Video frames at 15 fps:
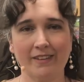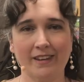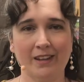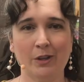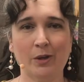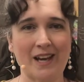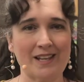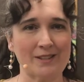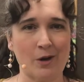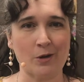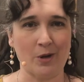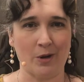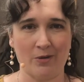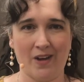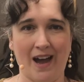You guys all
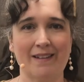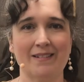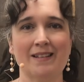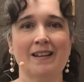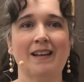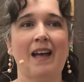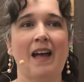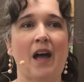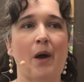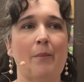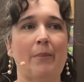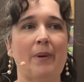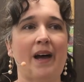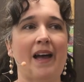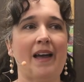know that.
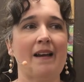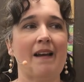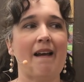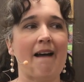But